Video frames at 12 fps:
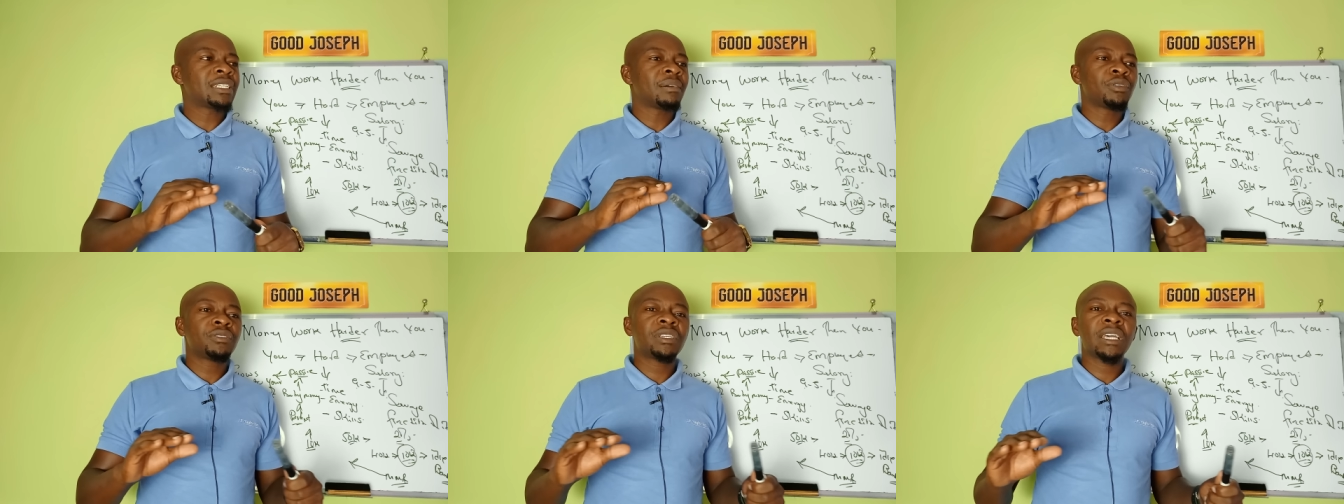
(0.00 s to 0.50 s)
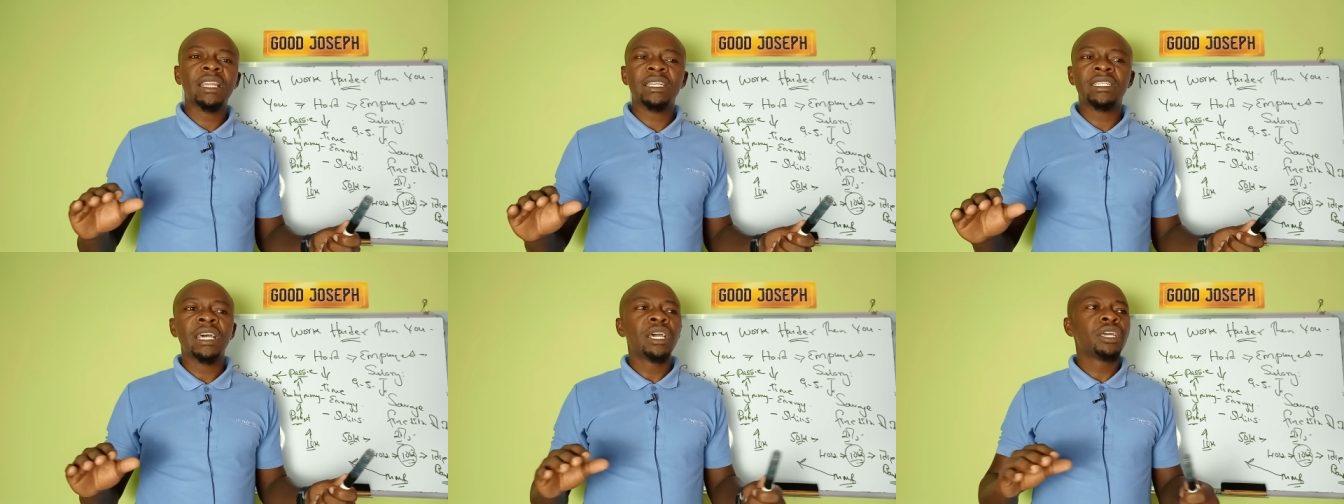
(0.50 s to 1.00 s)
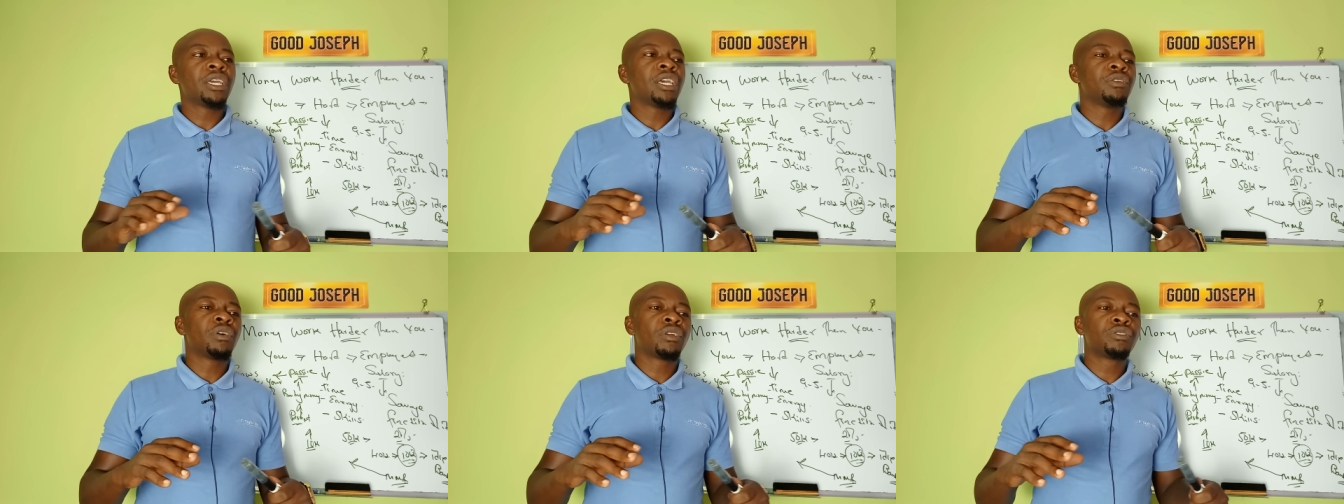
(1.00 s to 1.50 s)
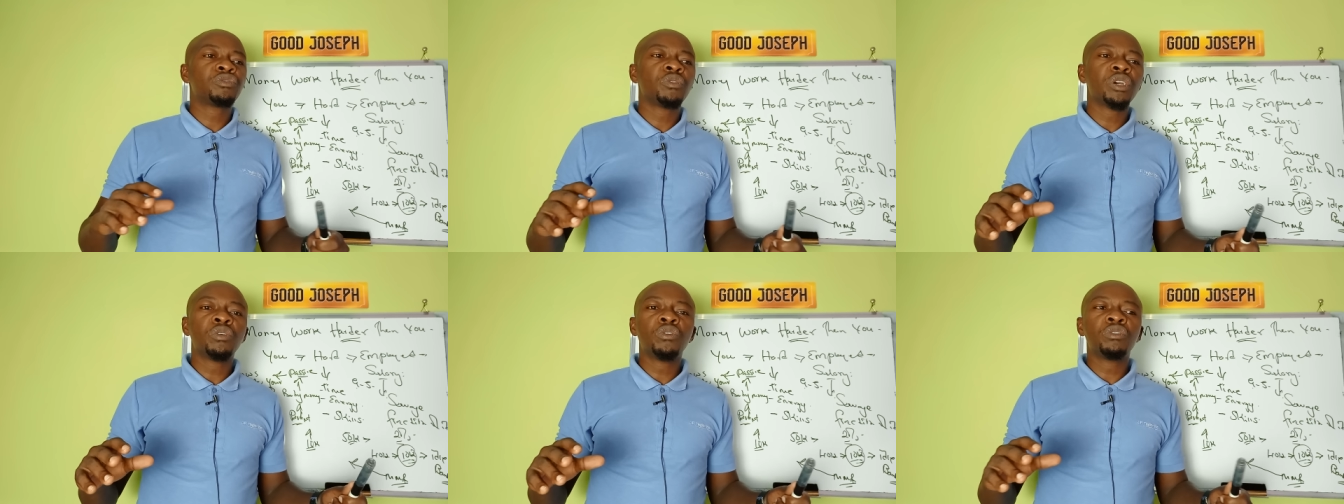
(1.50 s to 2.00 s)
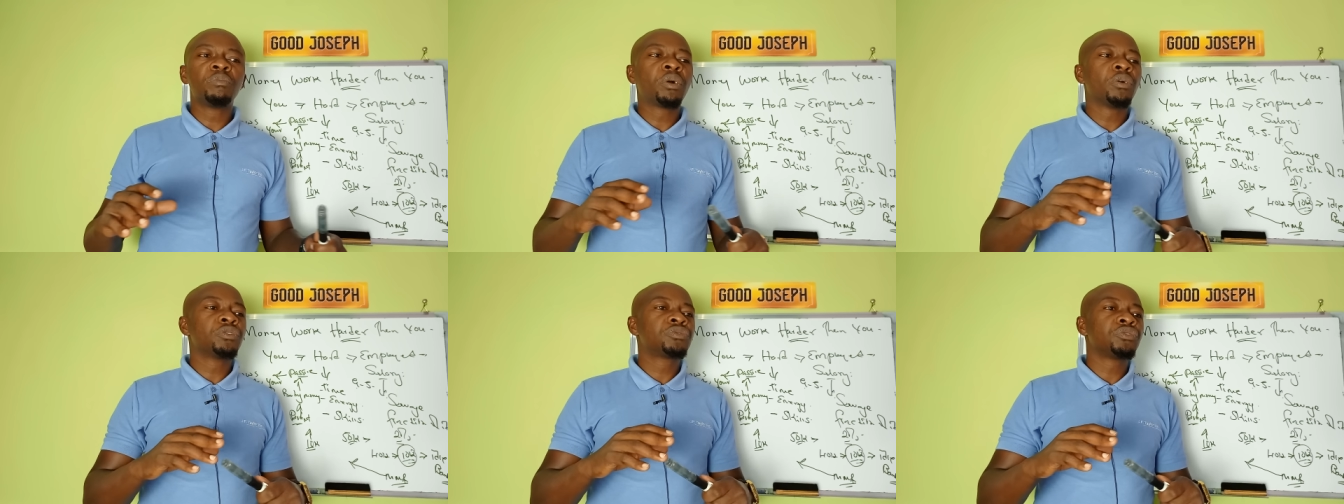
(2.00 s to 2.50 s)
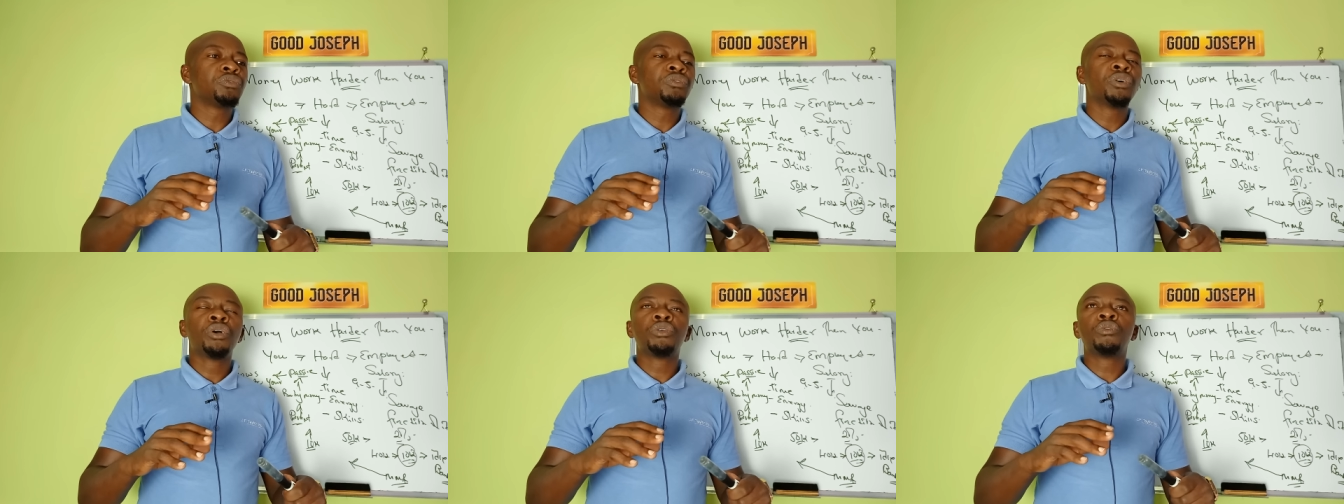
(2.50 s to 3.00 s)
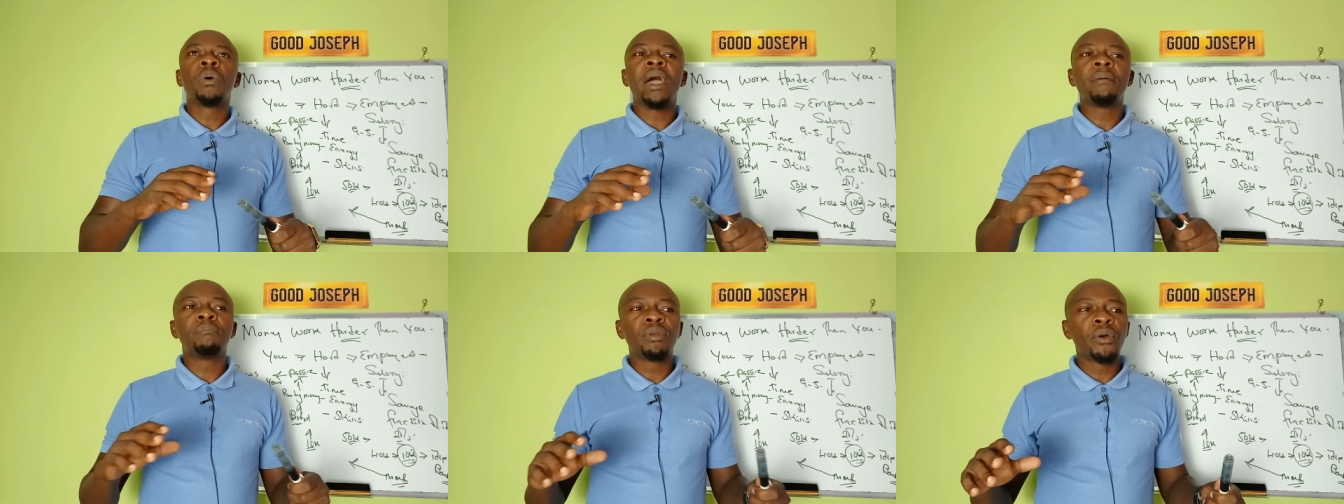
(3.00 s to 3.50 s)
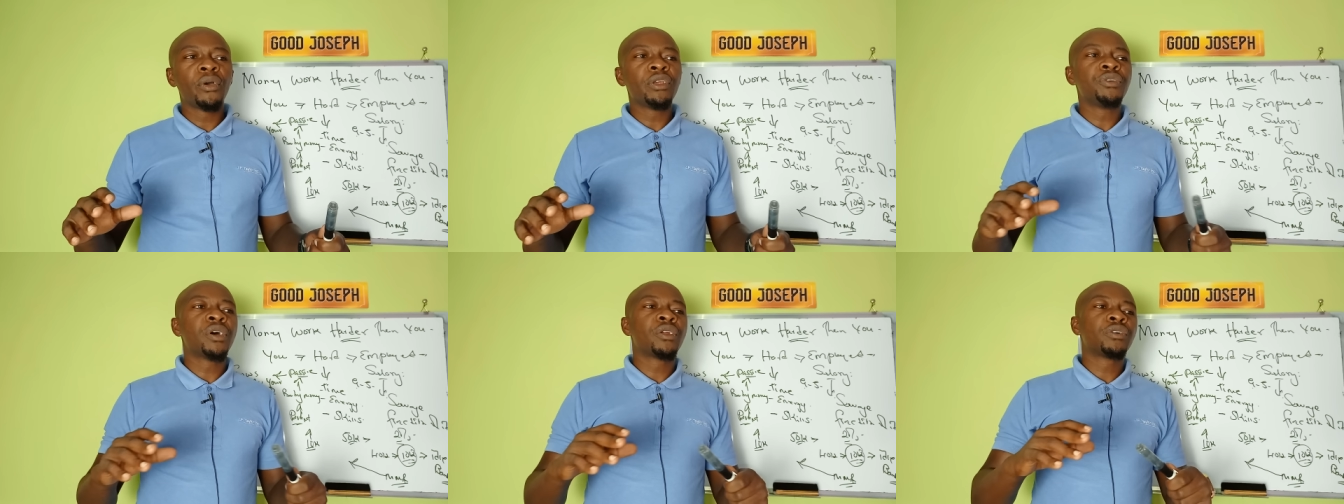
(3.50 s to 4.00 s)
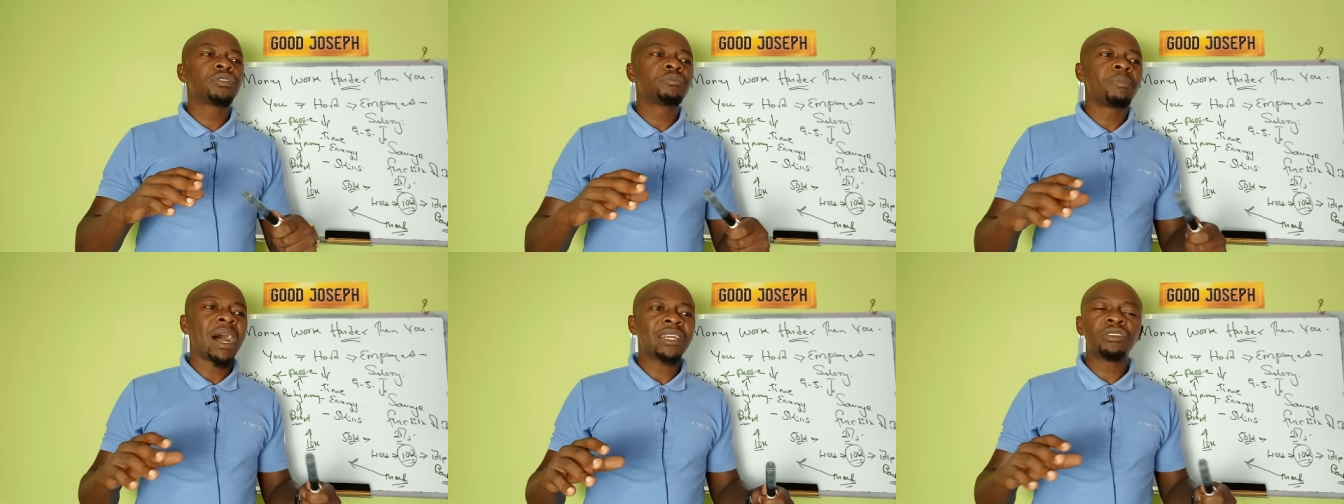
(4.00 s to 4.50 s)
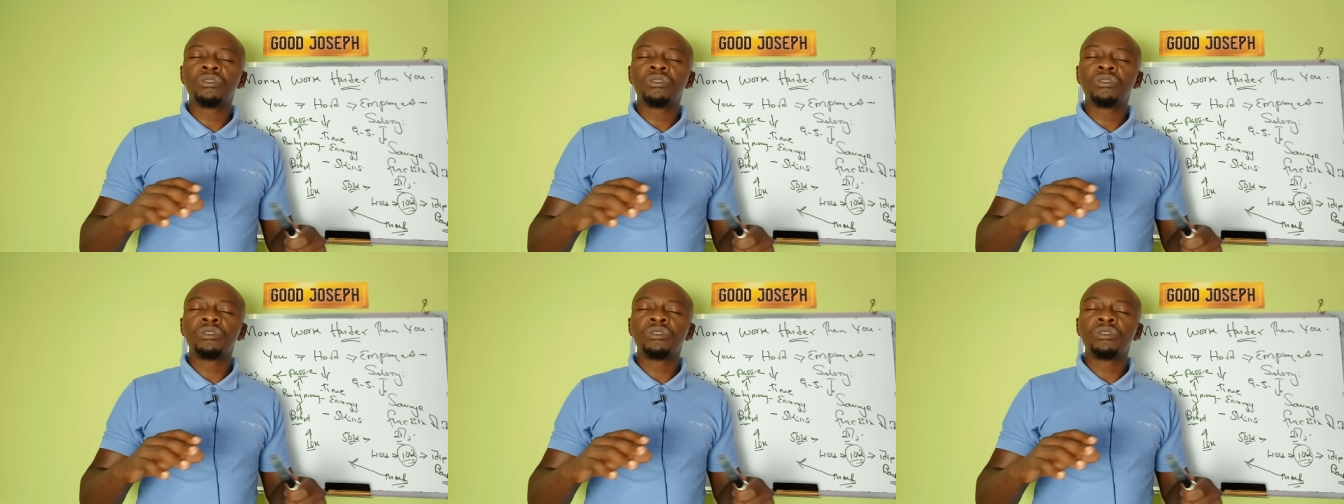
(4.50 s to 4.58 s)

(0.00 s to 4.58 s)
I'm not saying that you're not doing good because you are employed, you're not smart.